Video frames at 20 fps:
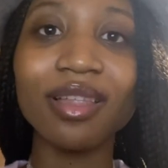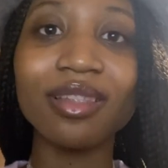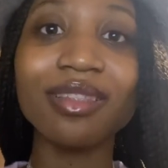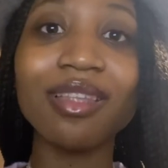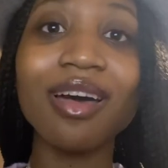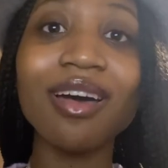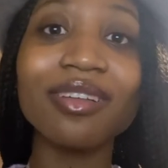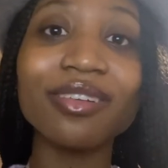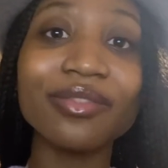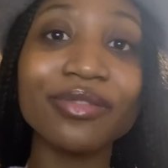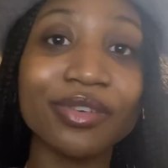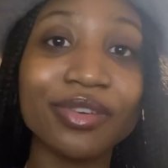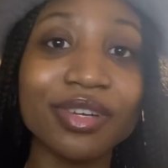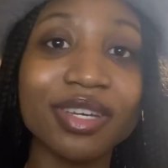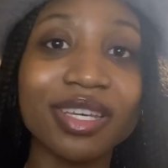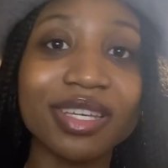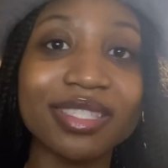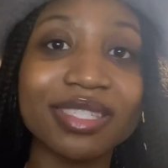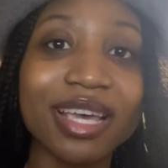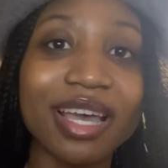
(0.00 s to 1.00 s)
A lot of
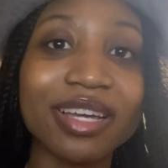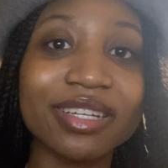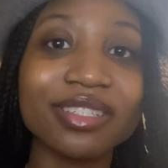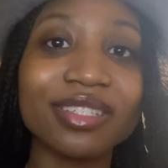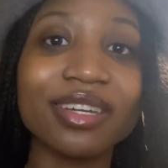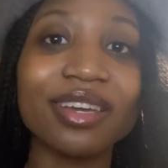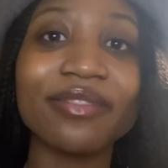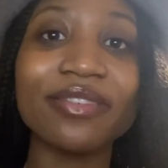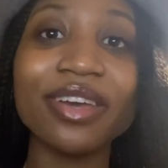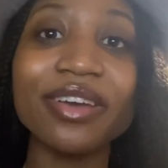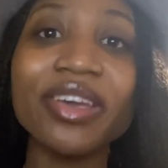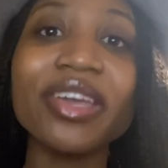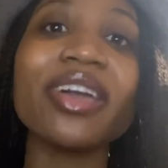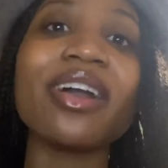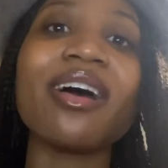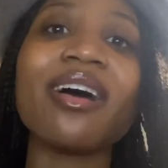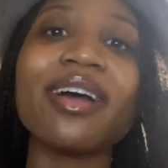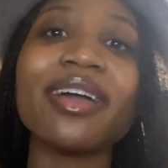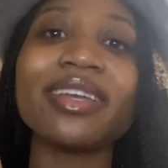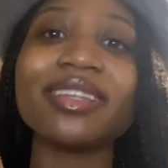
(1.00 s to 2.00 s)
Koreans actually are very
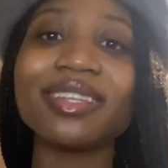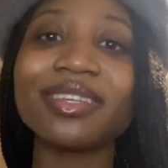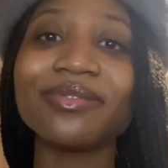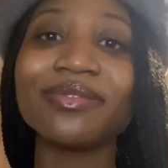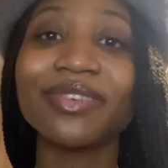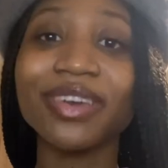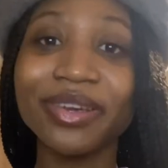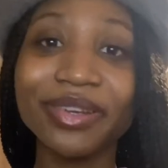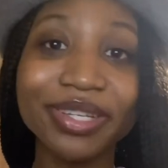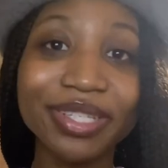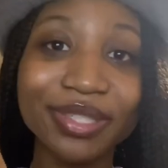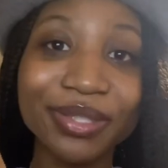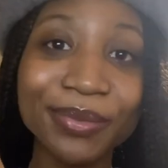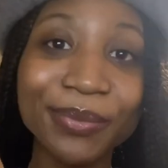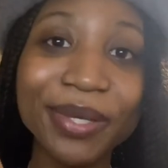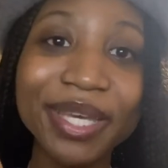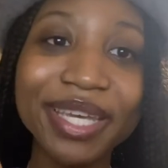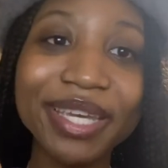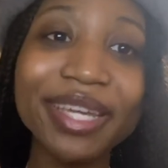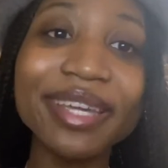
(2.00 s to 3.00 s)
kind and very
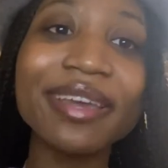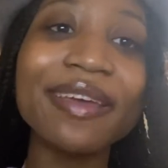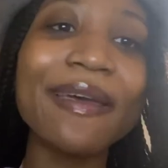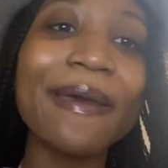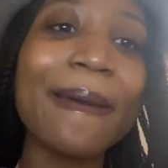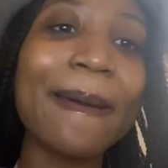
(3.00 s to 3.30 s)
sweet,